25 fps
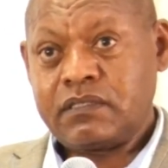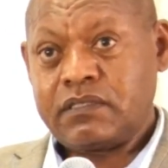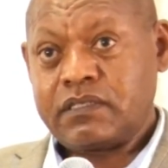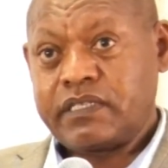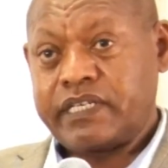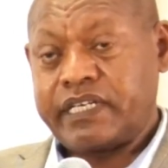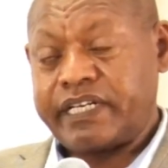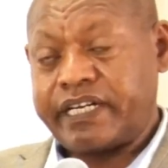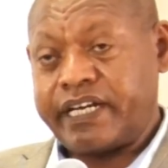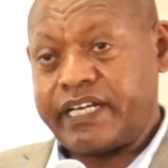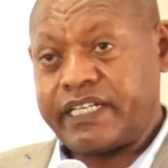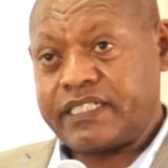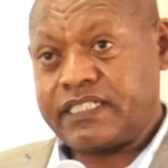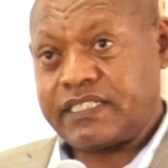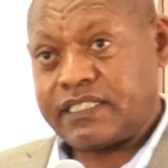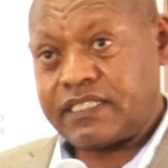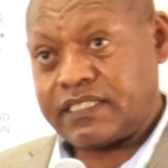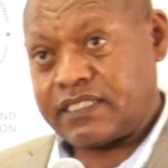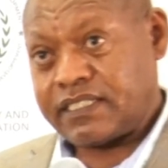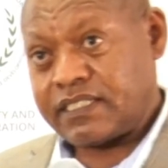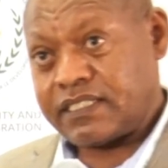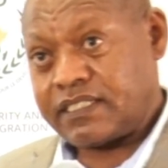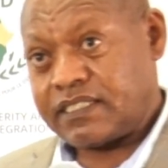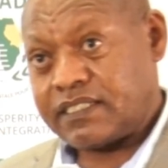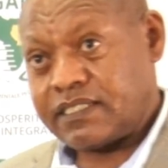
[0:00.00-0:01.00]
create
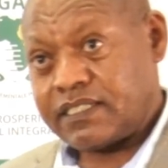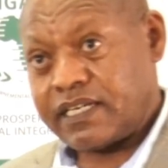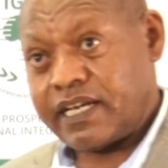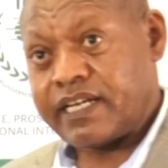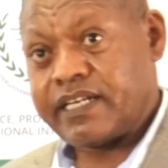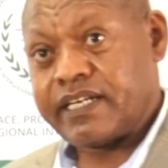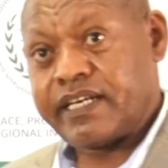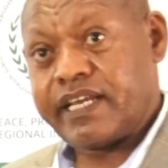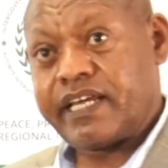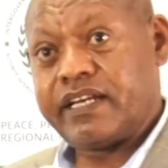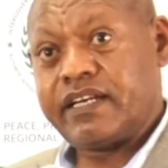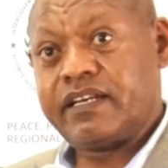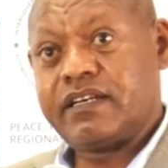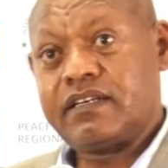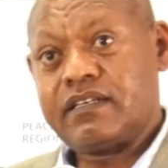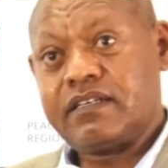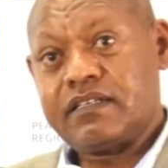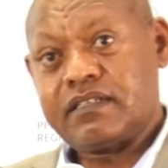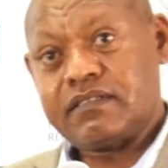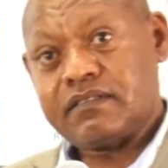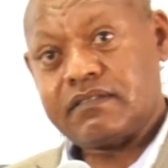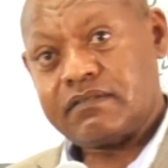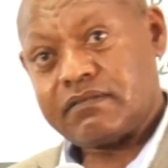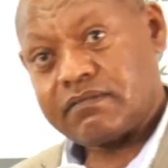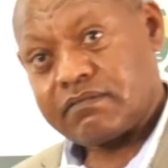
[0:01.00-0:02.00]
it and then
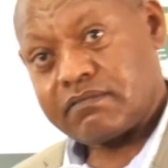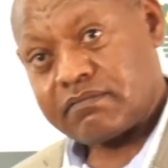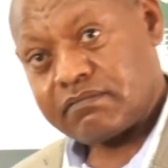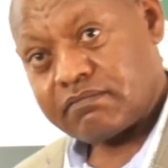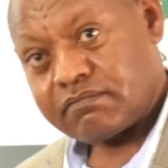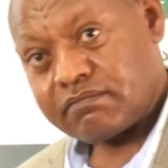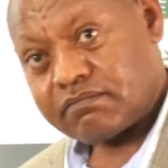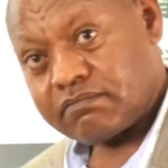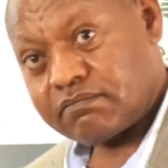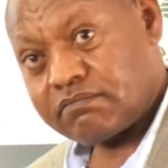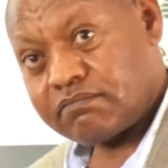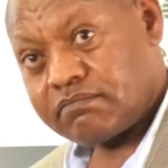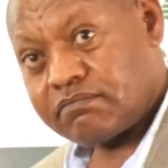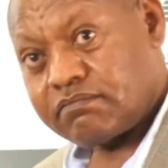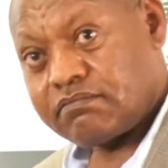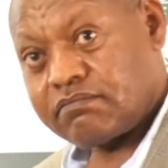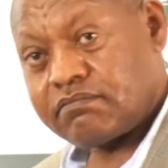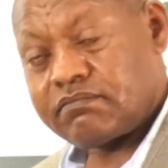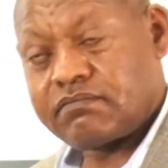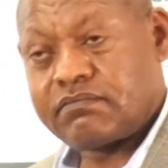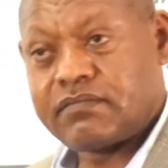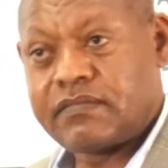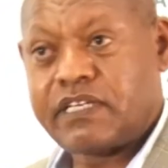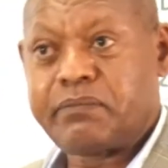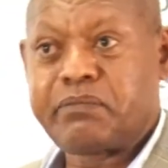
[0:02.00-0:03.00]

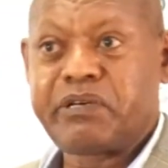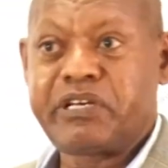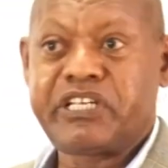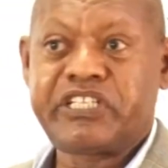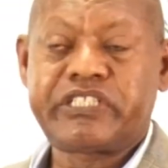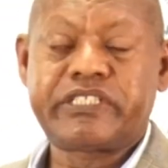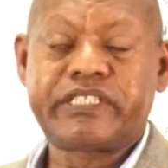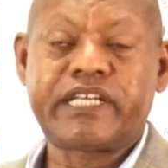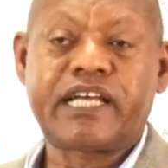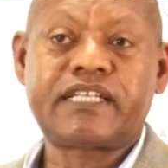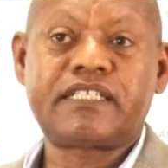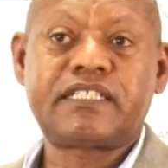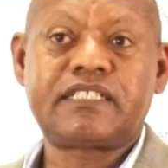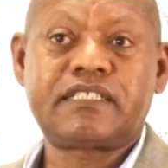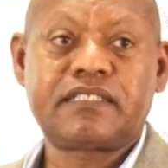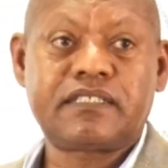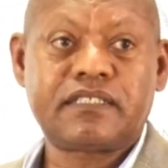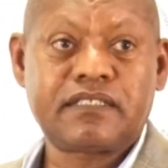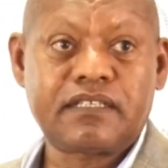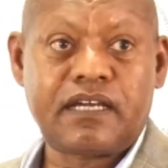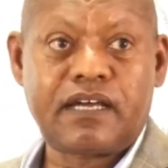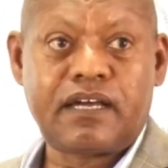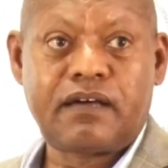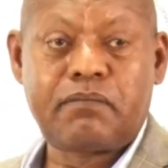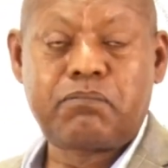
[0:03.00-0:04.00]
diminish that
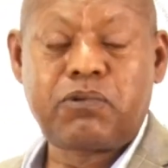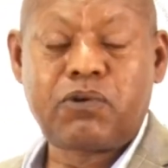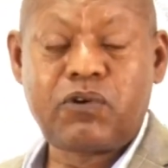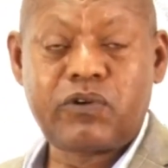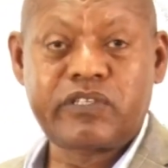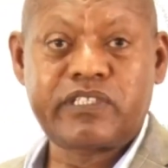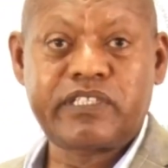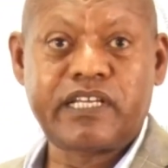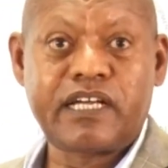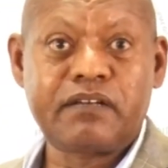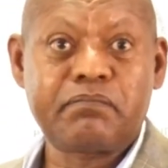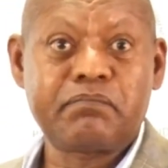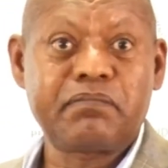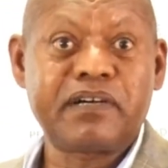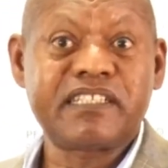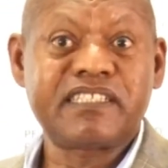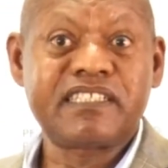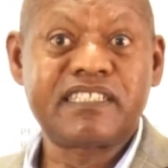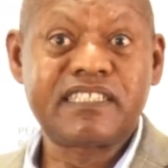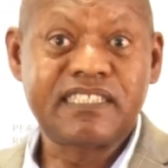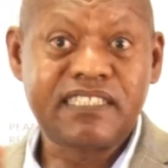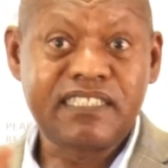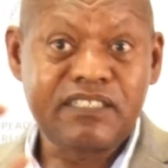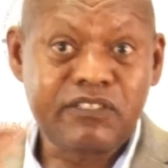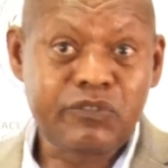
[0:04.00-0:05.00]
portal, but
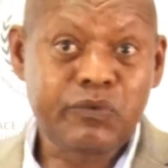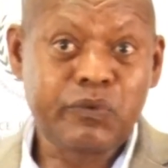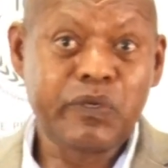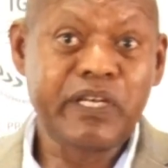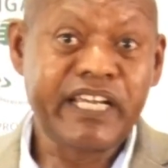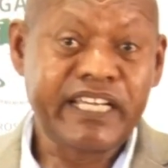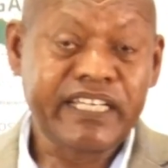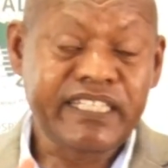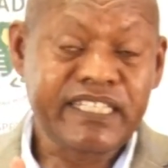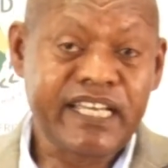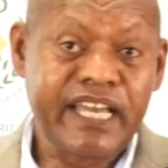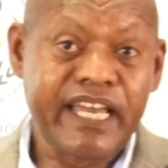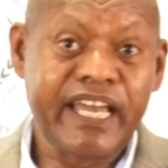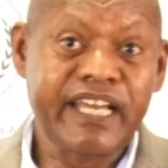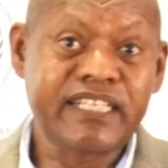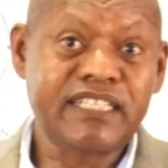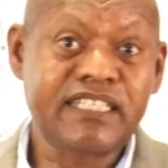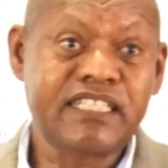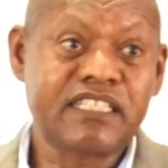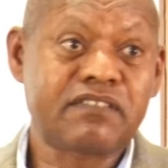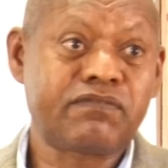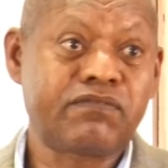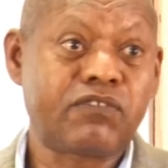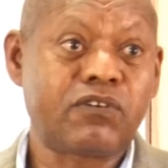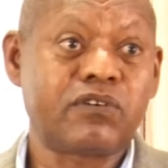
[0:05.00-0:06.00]
it will
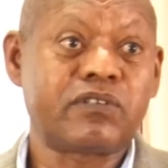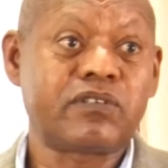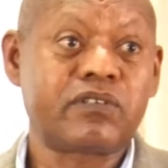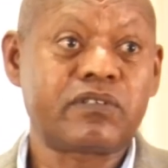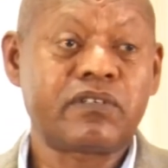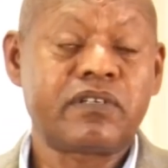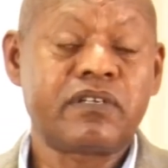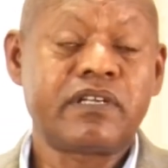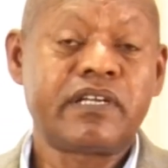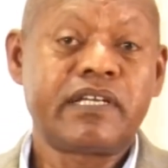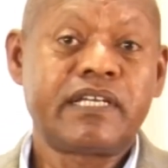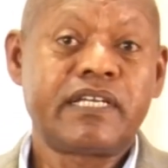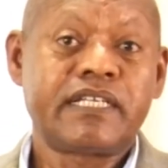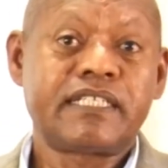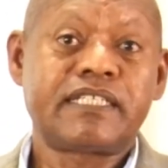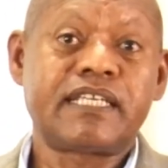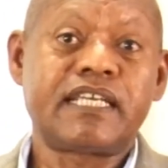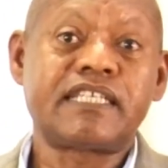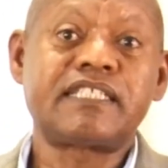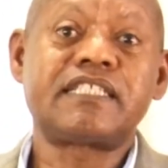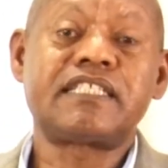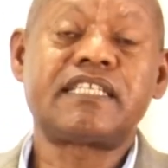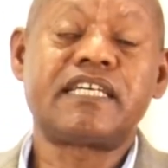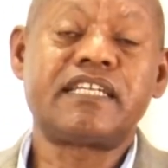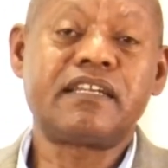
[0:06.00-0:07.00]
exist for
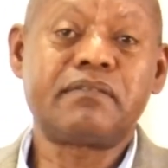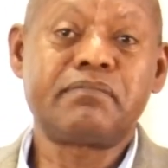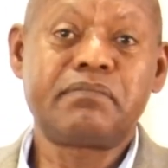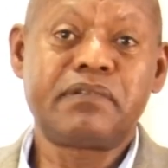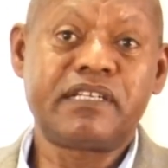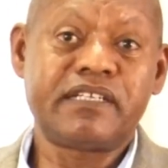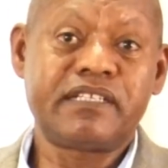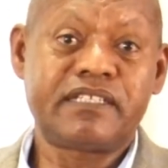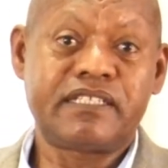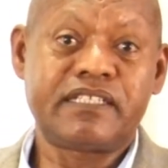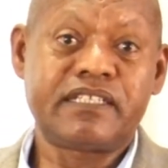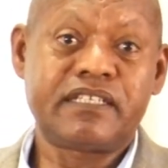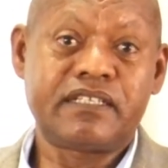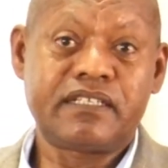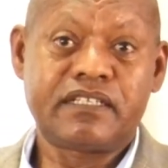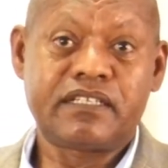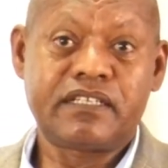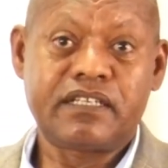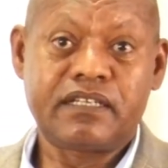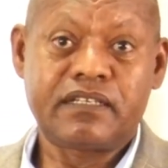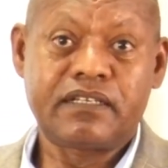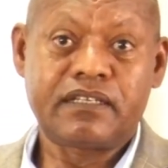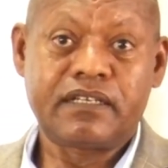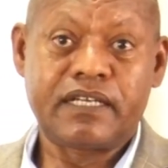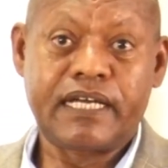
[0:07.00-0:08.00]
sustainability
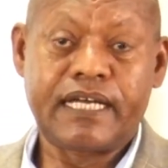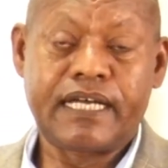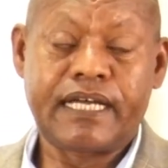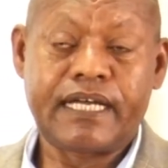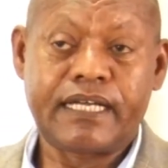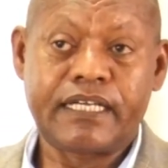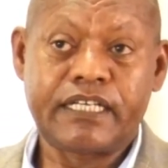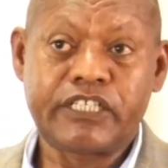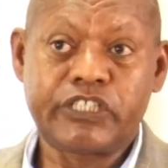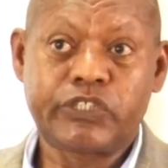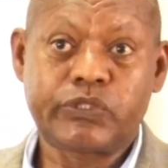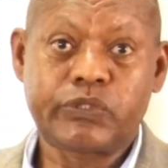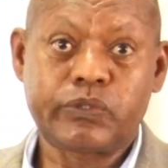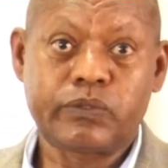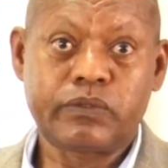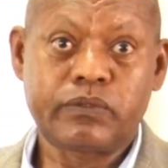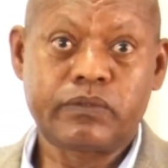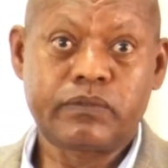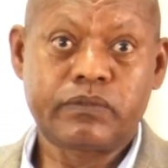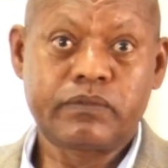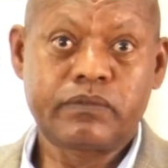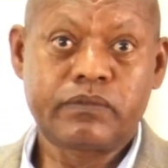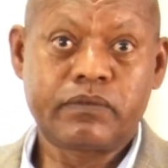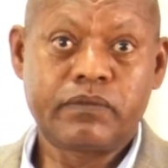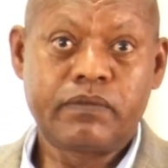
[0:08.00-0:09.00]
issue.
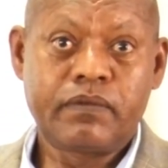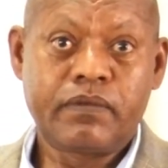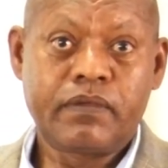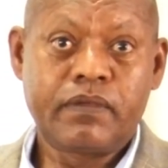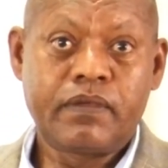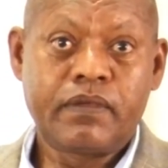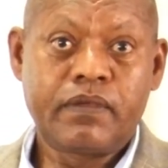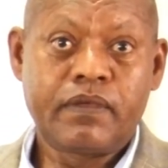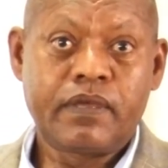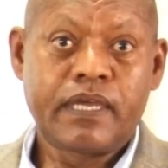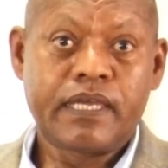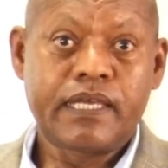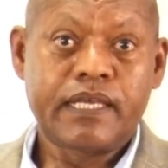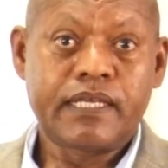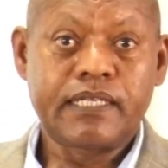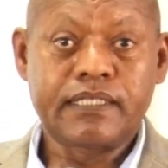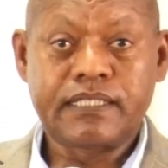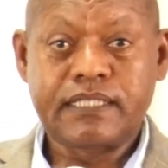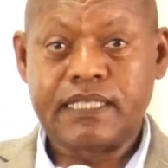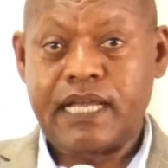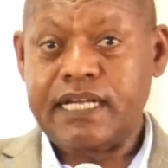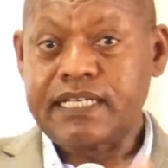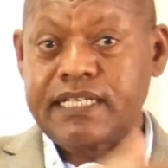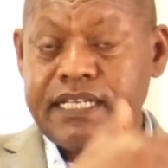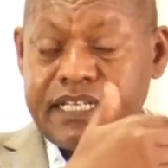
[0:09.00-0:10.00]

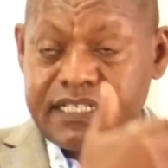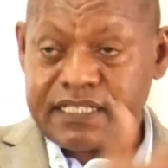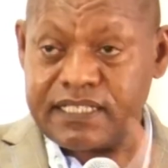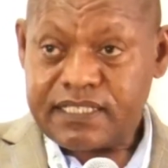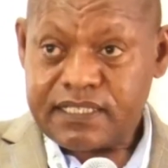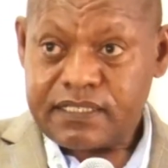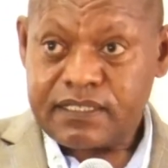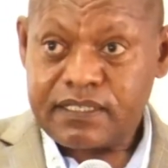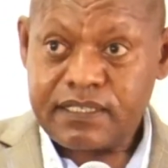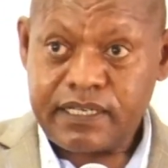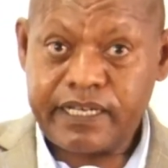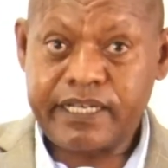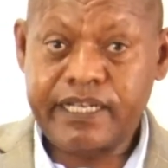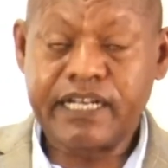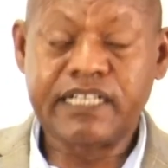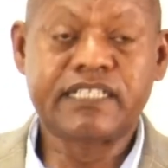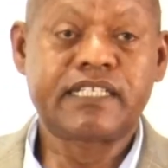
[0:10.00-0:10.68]
It's under IGAD